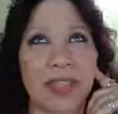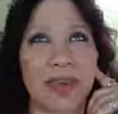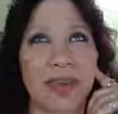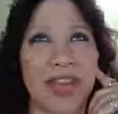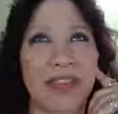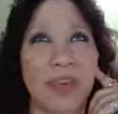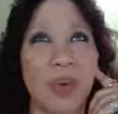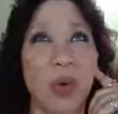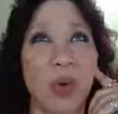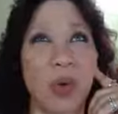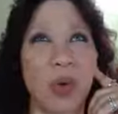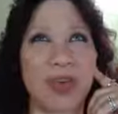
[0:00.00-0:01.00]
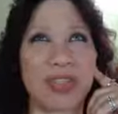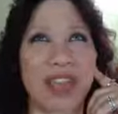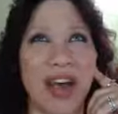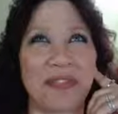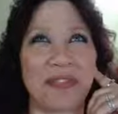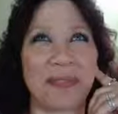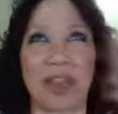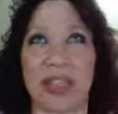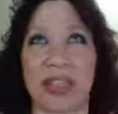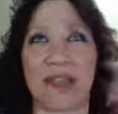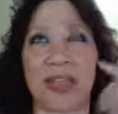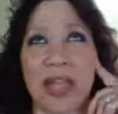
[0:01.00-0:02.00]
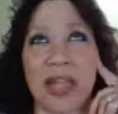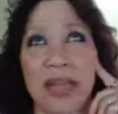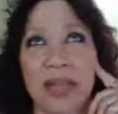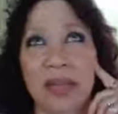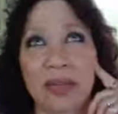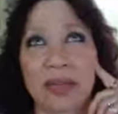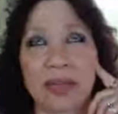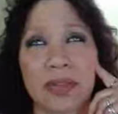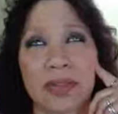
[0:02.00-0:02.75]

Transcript: woo-woo stuff, but it's of the light.